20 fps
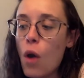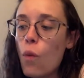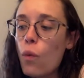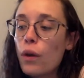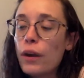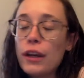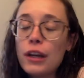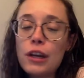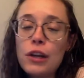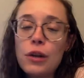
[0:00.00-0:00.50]
We're
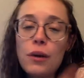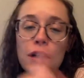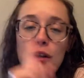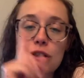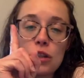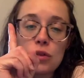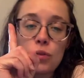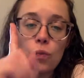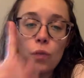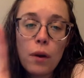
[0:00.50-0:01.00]
going to do it
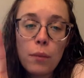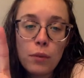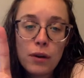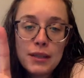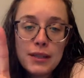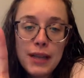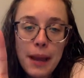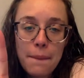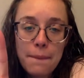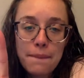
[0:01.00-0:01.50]
just one more
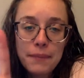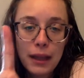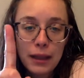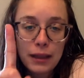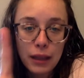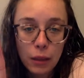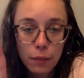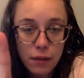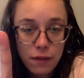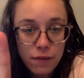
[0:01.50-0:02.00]
time, a
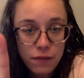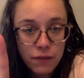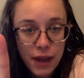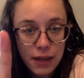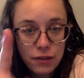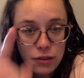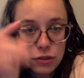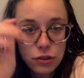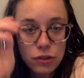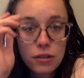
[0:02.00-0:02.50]
little bit
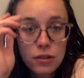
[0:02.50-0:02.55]
faster,